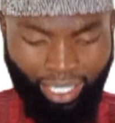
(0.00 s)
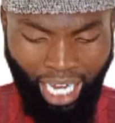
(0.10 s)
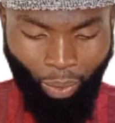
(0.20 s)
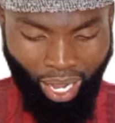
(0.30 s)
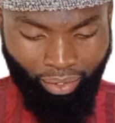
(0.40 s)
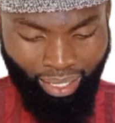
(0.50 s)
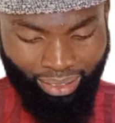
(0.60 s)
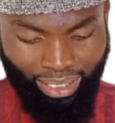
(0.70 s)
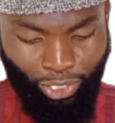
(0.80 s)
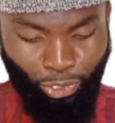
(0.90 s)
Now
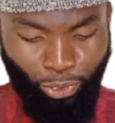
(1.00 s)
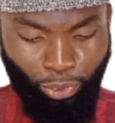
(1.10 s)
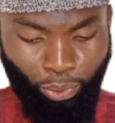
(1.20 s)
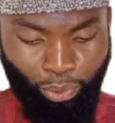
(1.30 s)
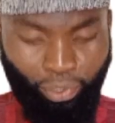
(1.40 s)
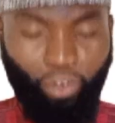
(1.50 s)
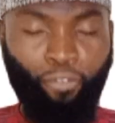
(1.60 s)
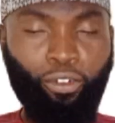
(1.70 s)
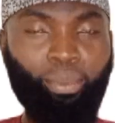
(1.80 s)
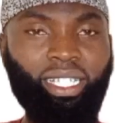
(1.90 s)
another thing to note
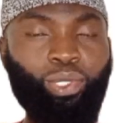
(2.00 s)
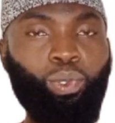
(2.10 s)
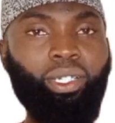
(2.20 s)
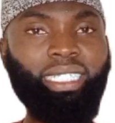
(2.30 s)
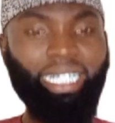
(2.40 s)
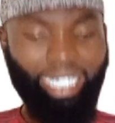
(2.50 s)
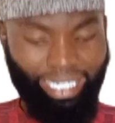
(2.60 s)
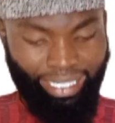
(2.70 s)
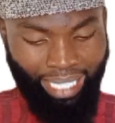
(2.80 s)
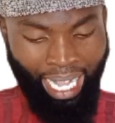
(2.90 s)
from this word
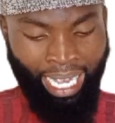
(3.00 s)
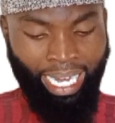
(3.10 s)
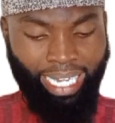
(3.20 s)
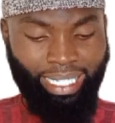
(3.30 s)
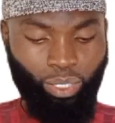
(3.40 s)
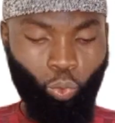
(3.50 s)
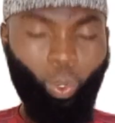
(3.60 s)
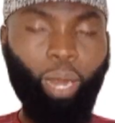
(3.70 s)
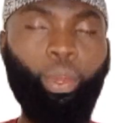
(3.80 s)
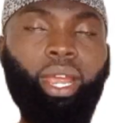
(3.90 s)
laysa is that
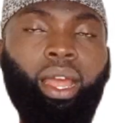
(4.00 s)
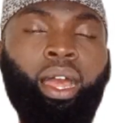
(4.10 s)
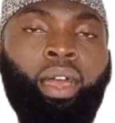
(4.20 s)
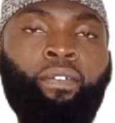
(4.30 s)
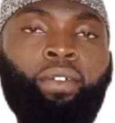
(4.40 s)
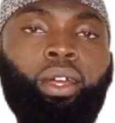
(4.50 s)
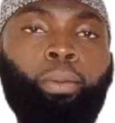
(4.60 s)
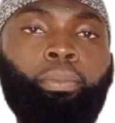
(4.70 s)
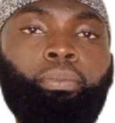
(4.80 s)
when we have